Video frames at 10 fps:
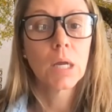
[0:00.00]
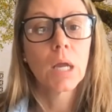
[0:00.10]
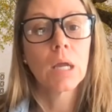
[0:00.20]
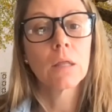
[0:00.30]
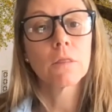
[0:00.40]

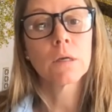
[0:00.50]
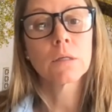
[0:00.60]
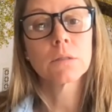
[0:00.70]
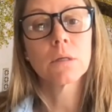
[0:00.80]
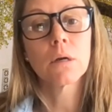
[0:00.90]
and
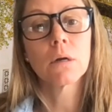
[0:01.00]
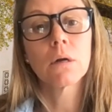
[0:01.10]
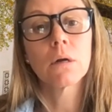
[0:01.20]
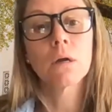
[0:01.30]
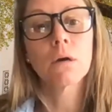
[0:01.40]
things that are
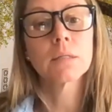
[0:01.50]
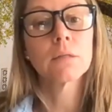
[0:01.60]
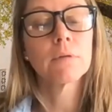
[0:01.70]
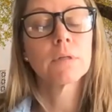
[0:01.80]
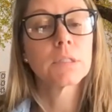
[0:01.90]

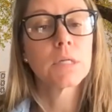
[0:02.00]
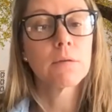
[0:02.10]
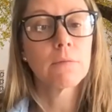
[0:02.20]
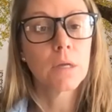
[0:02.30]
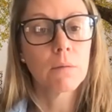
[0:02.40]
aggressive and
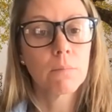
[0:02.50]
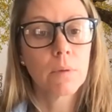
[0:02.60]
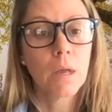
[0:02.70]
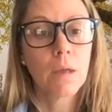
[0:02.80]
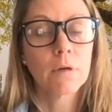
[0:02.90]
deviant
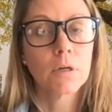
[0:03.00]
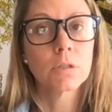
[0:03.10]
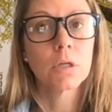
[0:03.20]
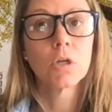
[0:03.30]
behaviors.